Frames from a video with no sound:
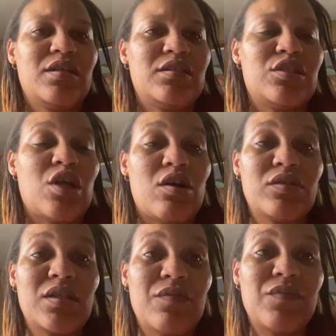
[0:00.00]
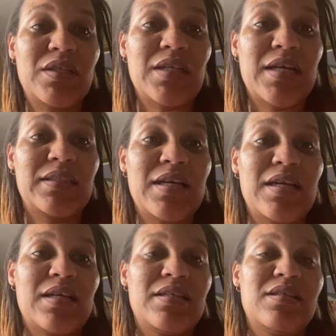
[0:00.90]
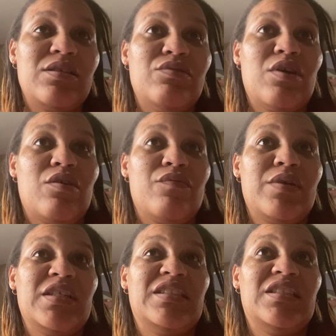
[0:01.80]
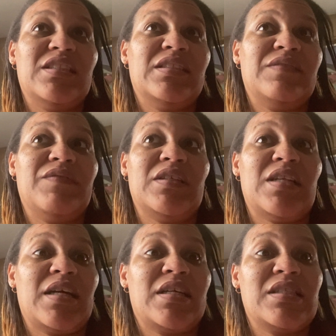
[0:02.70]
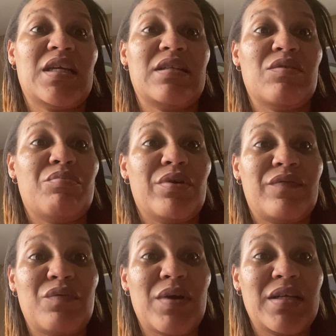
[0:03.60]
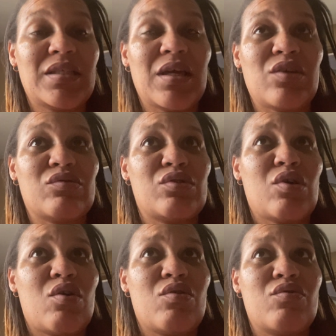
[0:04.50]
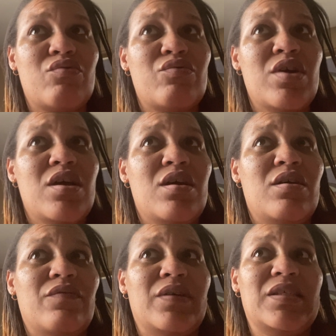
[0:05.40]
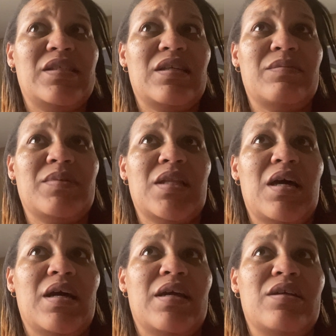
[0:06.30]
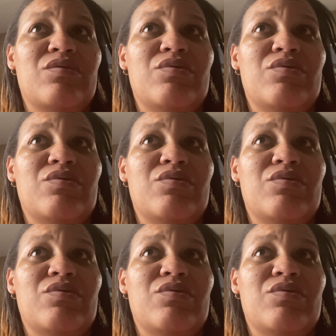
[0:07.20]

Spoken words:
lost someone like that, when it just feel like it take your breath away, take your soul, when it seems like,